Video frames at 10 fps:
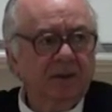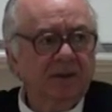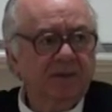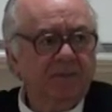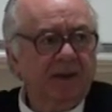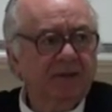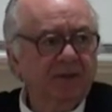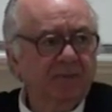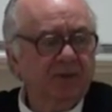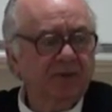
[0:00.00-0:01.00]
in Spanish
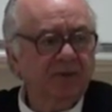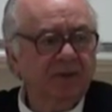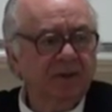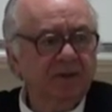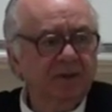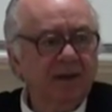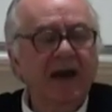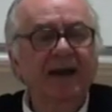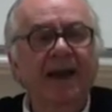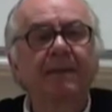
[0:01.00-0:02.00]
and Portuguese,
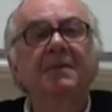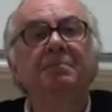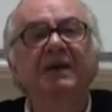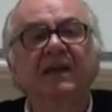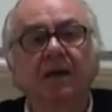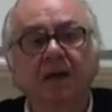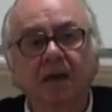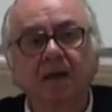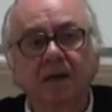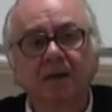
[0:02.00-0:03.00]
I am being.
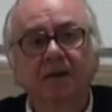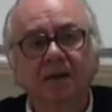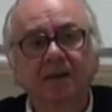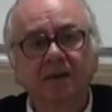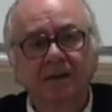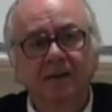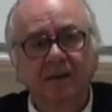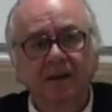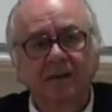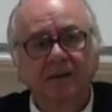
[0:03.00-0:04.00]

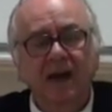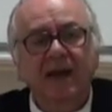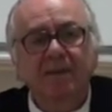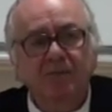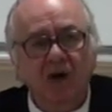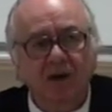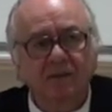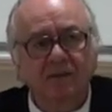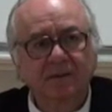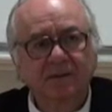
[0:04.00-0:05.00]
I am not.
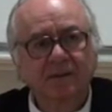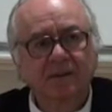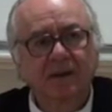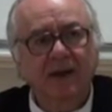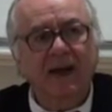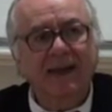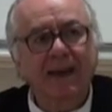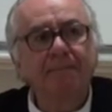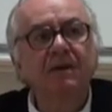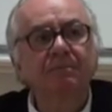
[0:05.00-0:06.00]
I
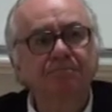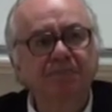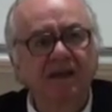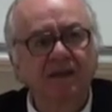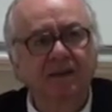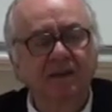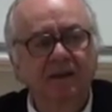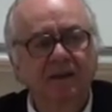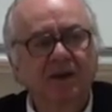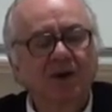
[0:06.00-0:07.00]
am being.
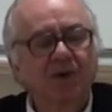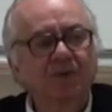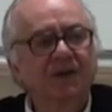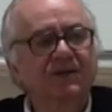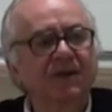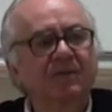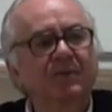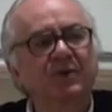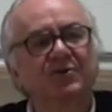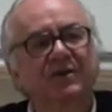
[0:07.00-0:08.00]
Which in
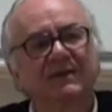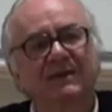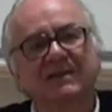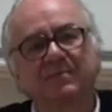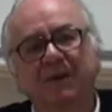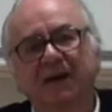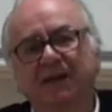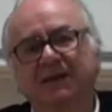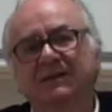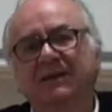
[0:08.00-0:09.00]
Portuguese and
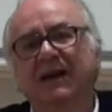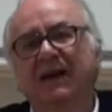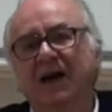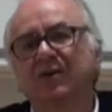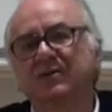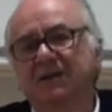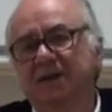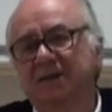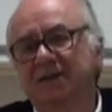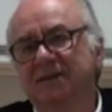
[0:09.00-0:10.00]
Spanish allows
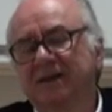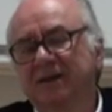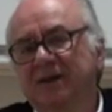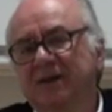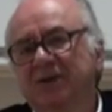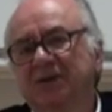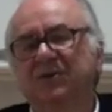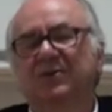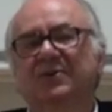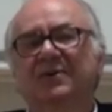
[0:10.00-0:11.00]
us
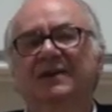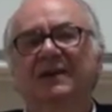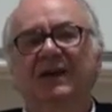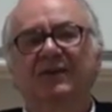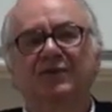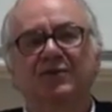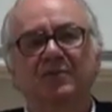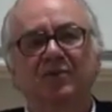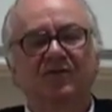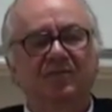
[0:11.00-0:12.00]
to give two
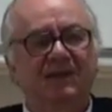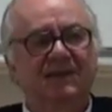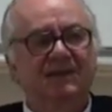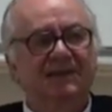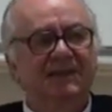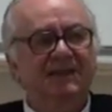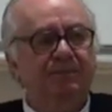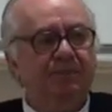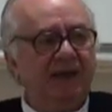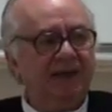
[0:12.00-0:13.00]
movements, the
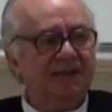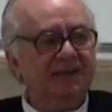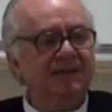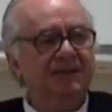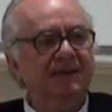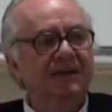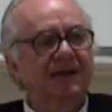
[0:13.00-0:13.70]
space